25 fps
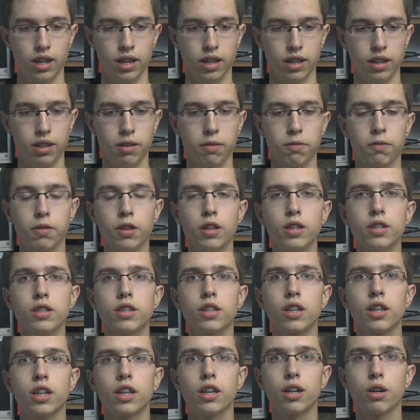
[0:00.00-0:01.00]
The
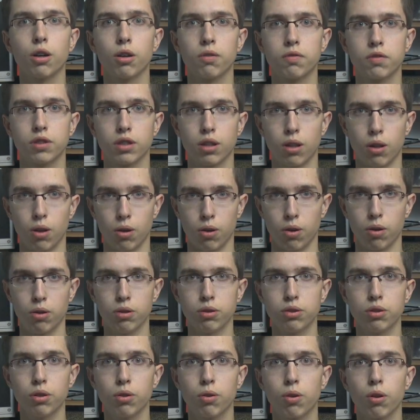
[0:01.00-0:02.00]
first Kirchhoff's law,
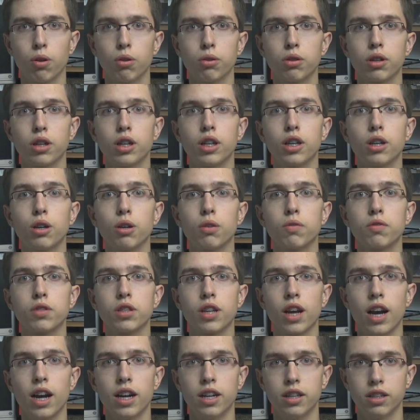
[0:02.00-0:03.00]
also called
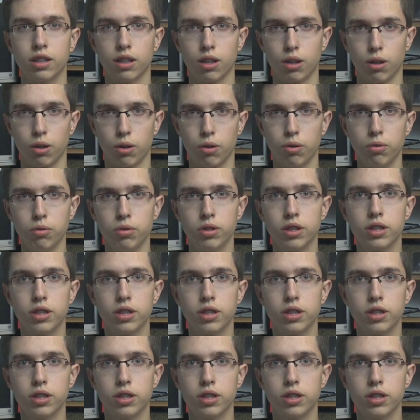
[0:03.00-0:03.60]
Kirchhoff's current law,